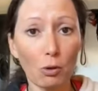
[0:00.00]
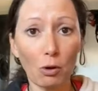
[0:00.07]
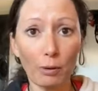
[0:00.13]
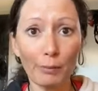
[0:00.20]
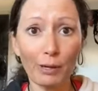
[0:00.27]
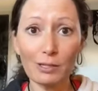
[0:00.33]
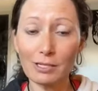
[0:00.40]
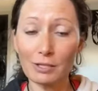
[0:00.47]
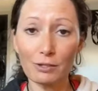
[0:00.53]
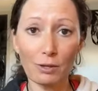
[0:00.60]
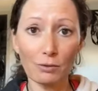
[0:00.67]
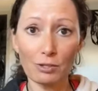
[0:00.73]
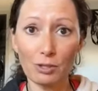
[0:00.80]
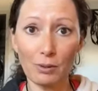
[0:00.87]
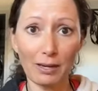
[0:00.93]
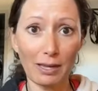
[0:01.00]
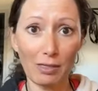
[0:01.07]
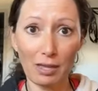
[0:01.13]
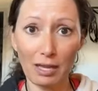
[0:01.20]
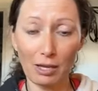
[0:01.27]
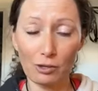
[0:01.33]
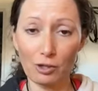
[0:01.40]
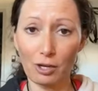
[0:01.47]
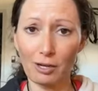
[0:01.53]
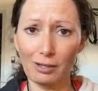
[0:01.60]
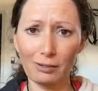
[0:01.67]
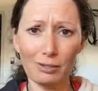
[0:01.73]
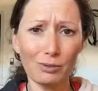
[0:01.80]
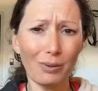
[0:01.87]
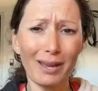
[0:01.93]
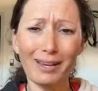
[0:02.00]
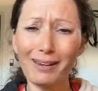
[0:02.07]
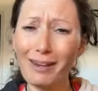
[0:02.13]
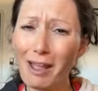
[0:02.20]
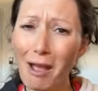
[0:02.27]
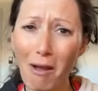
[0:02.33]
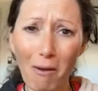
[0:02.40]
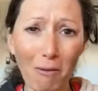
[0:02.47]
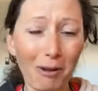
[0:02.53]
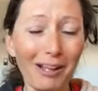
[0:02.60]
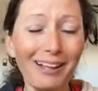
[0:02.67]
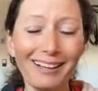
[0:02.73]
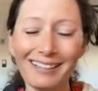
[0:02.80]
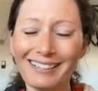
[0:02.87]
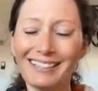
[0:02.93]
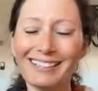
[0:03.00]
your hormones and don't do anything else, you're going to lose weight? No.